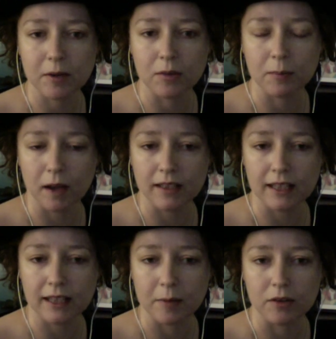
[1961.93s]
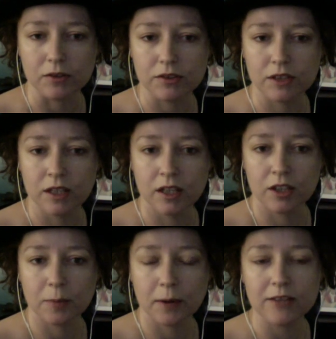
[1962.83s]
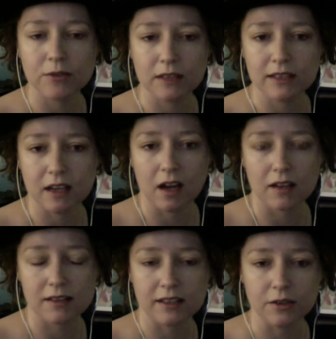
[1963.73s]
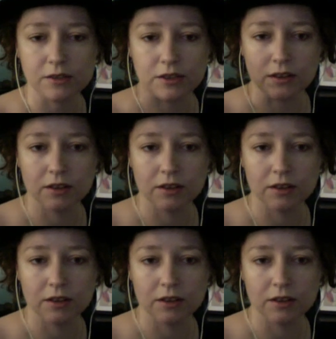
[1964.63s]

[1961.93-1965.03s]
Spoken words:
bonding chemicals. Your brain's releasing oxytocin.